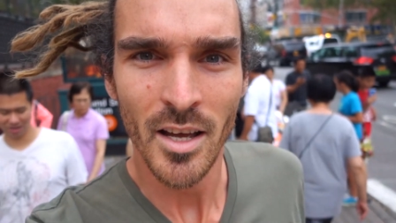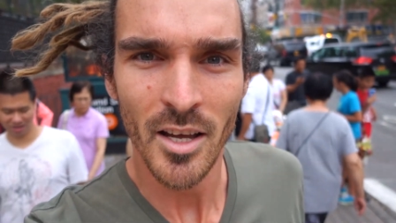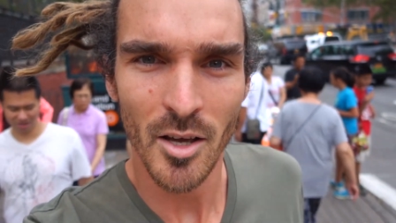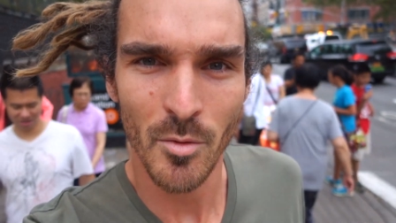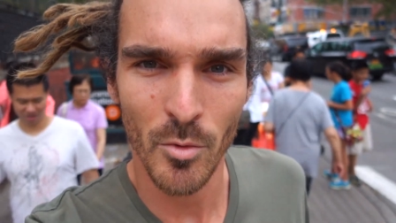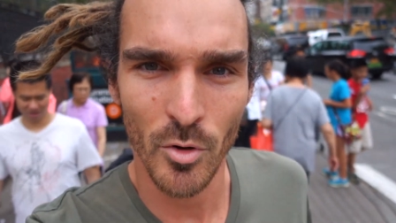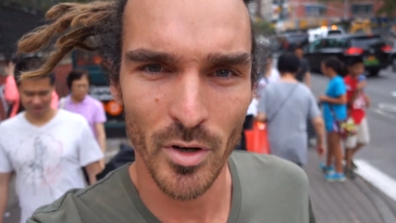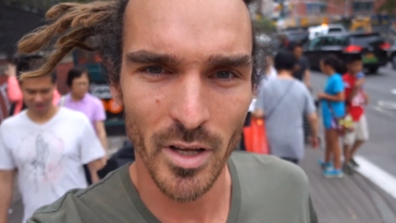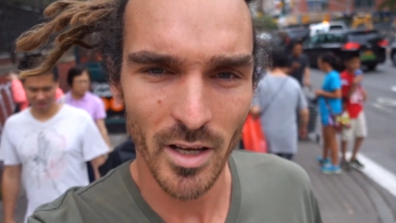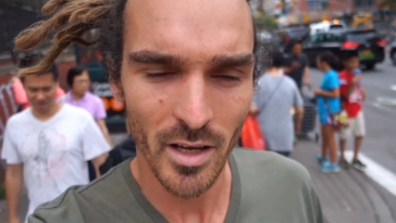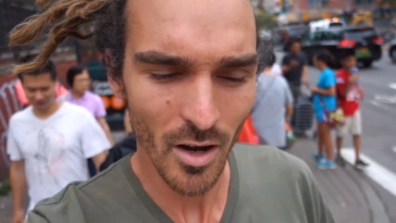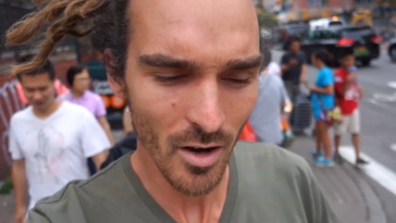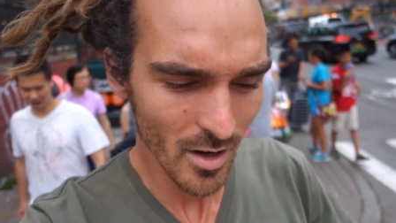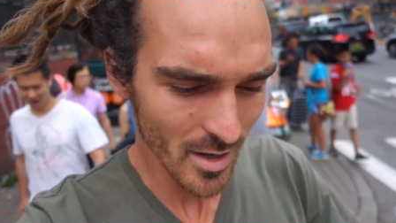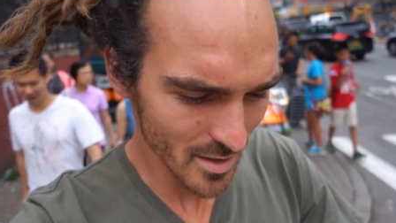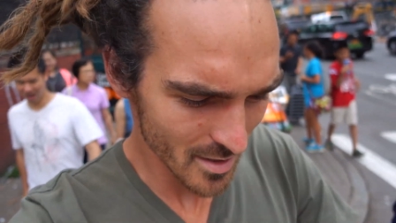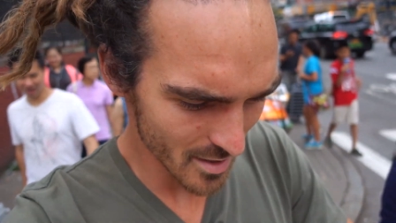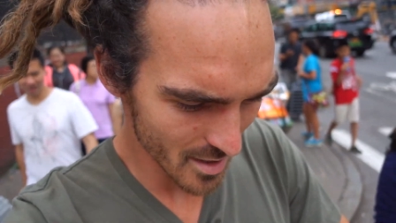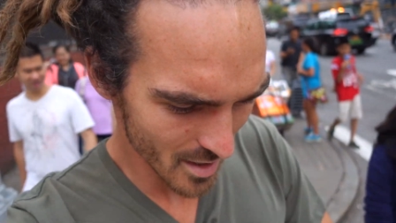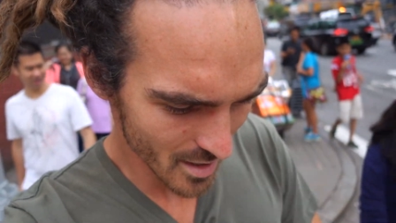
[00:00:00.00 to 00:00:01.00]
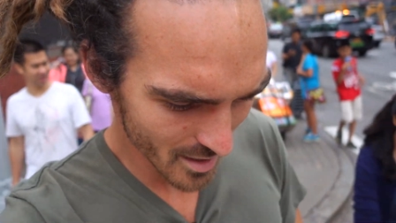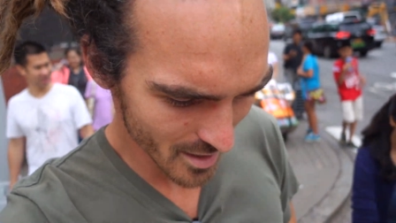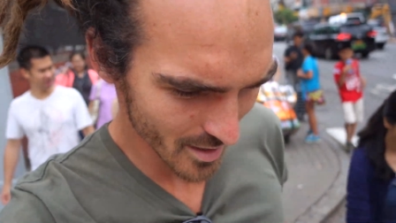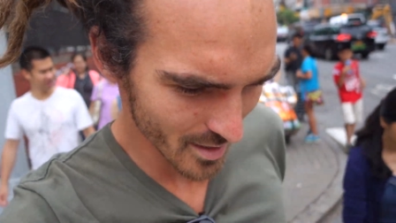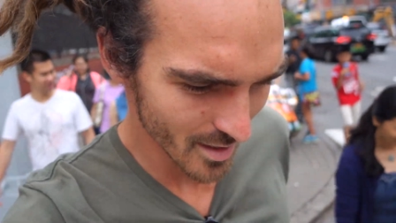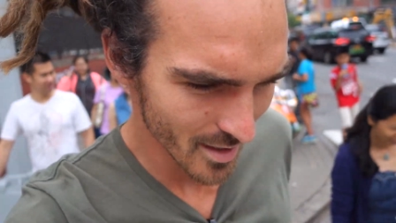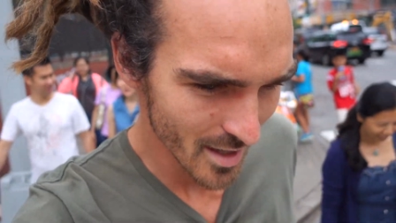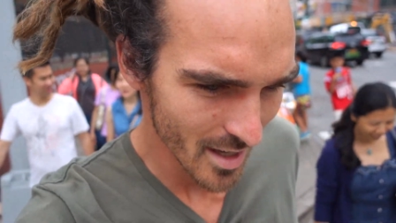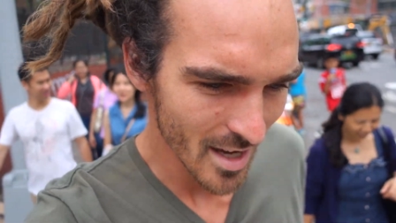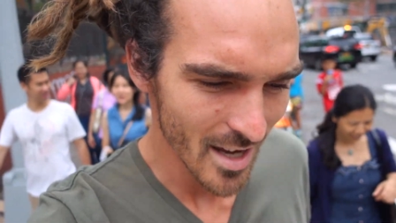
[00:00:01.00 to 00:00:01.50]
Good morning guys.
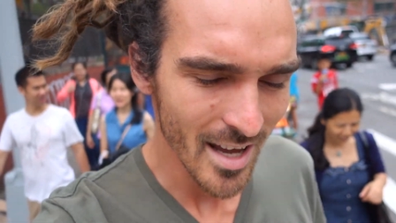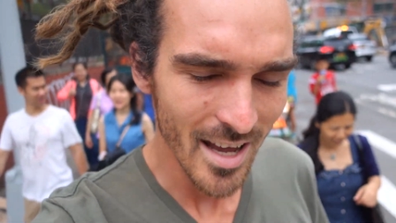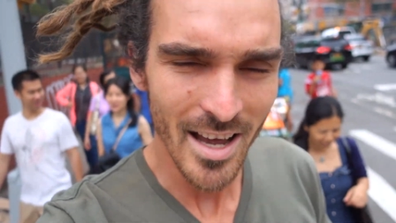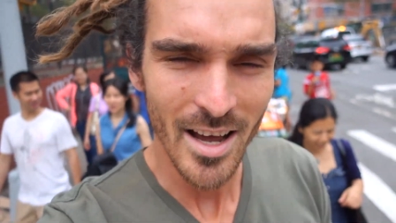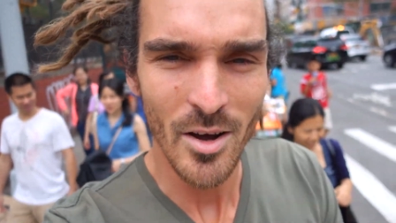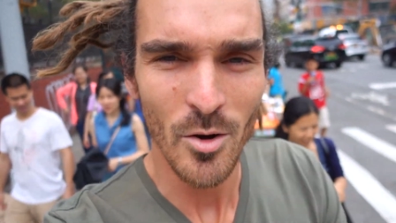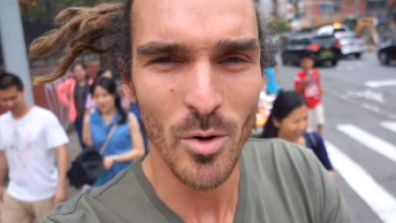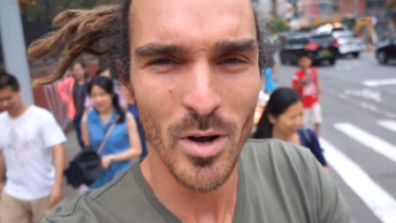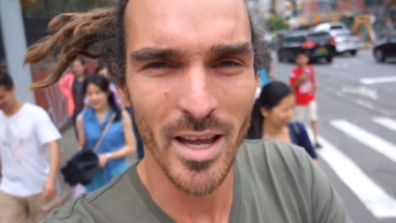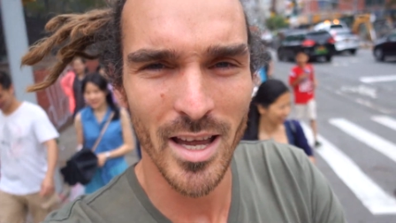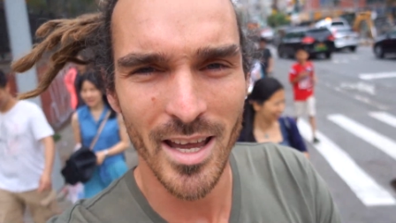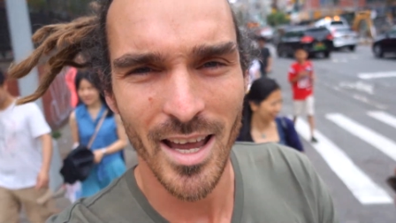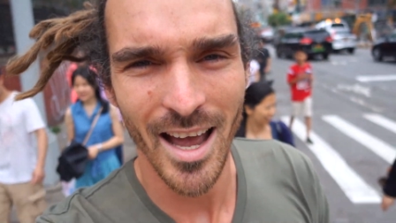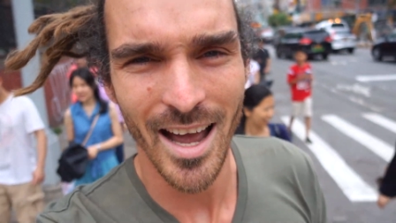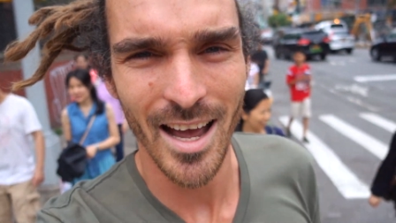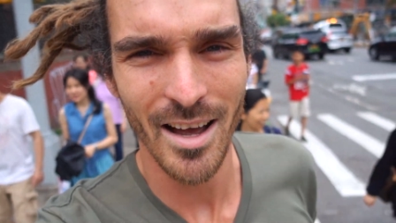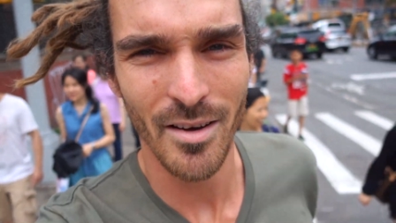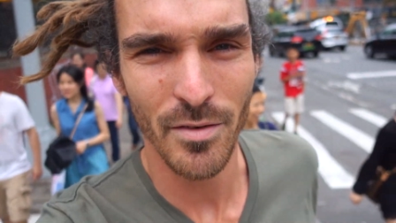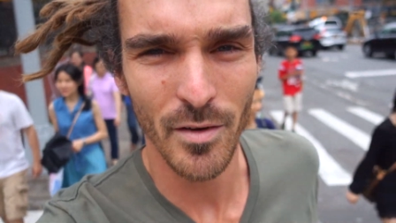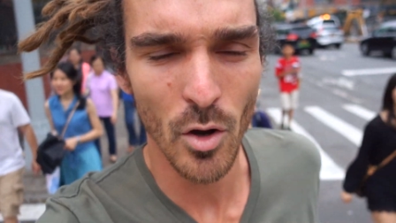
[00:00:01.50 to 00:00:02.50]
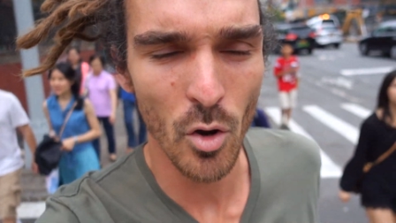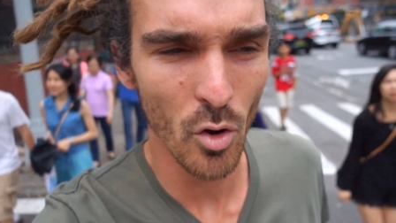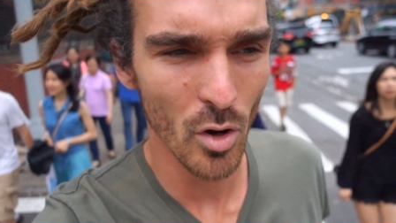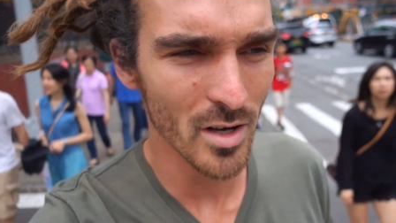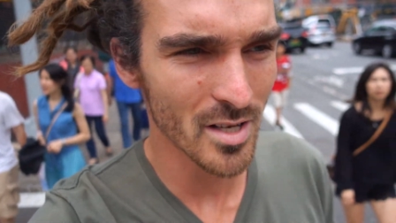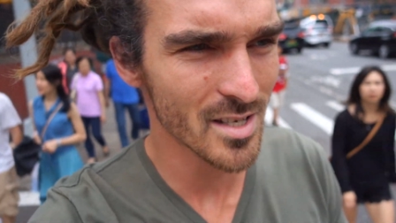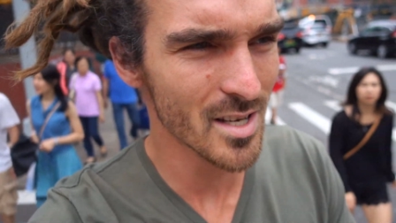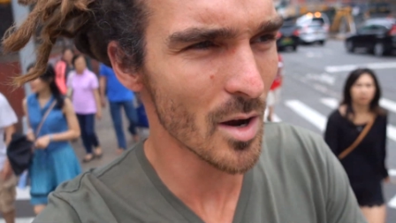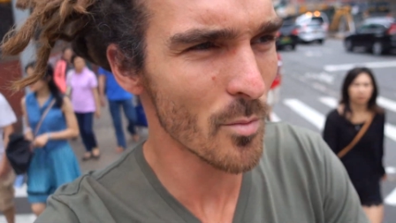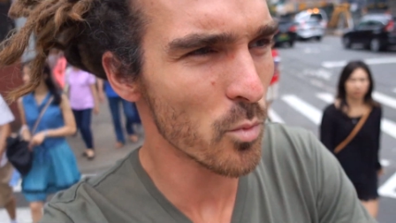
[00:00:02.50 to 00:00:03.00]
We have
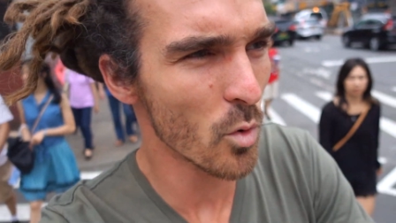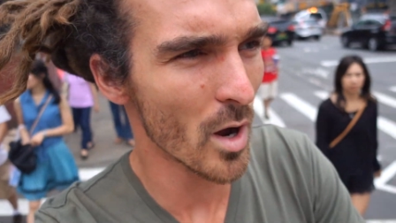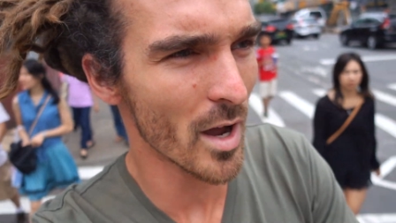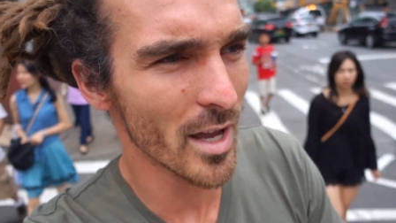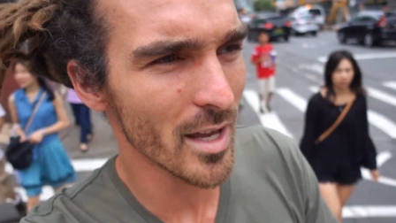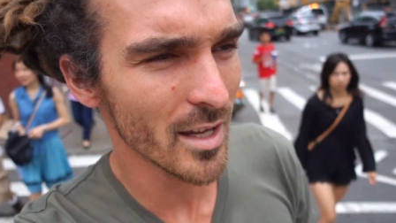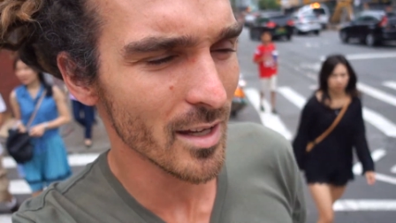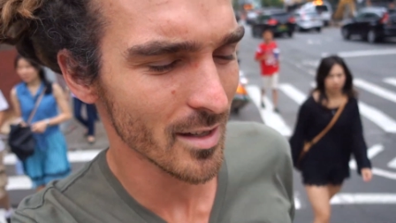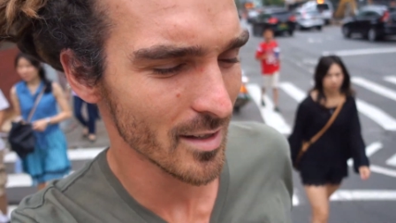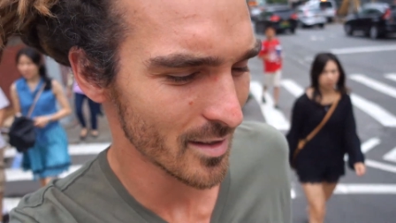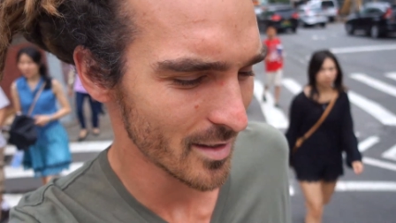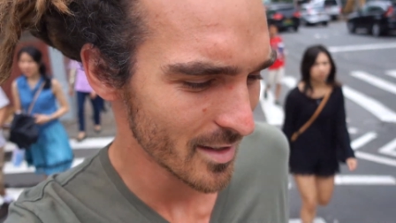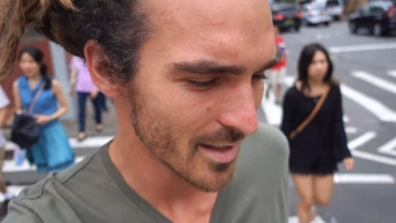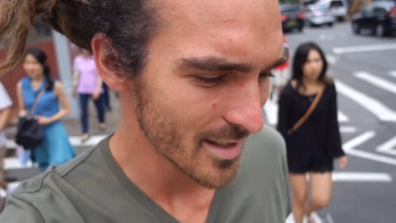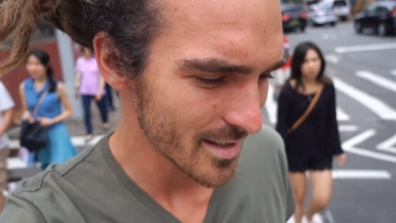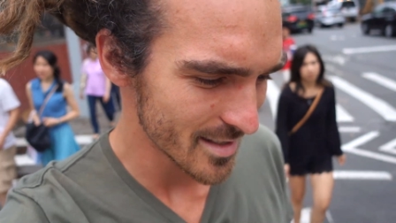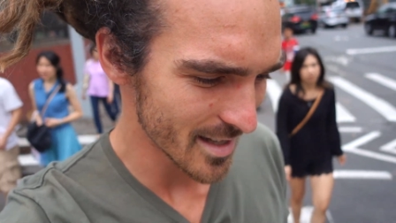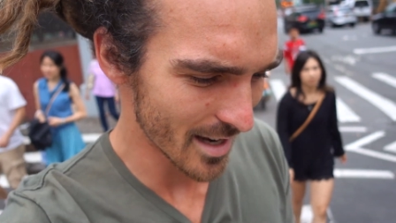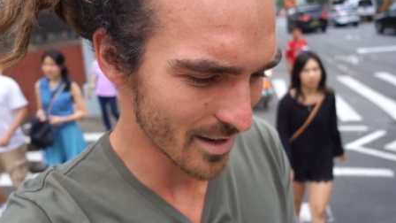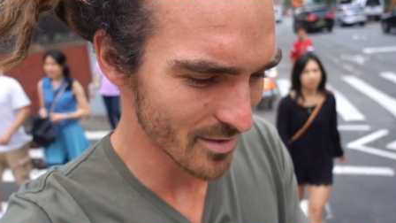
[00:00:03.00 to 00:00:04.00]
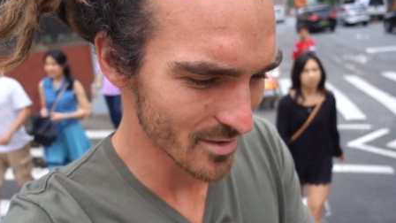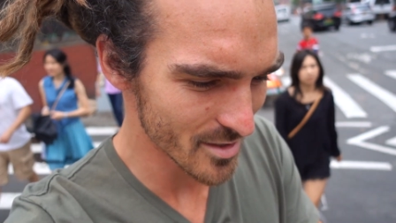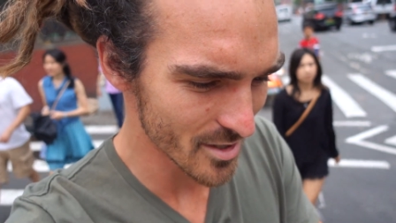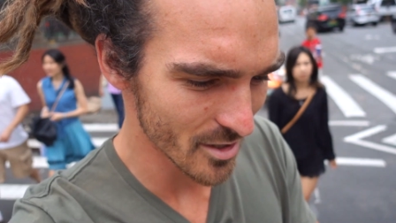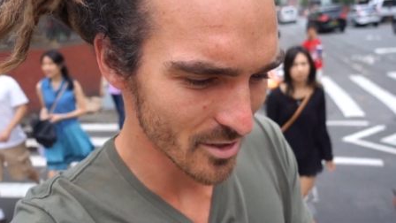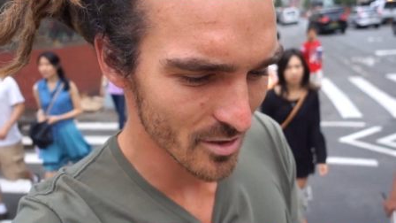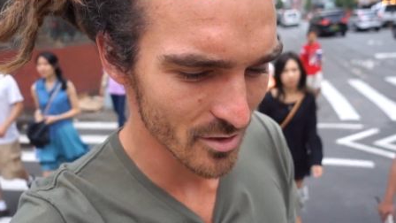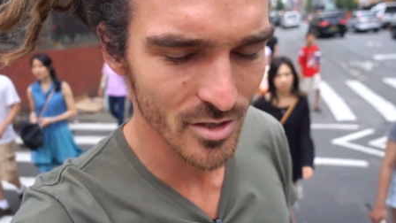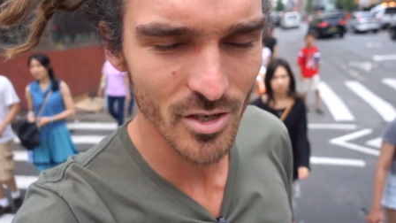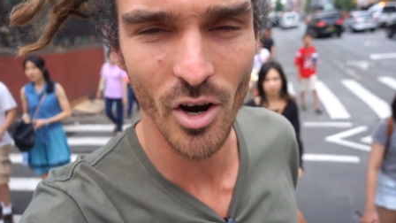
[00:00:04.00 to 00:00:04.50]
caught a subway down to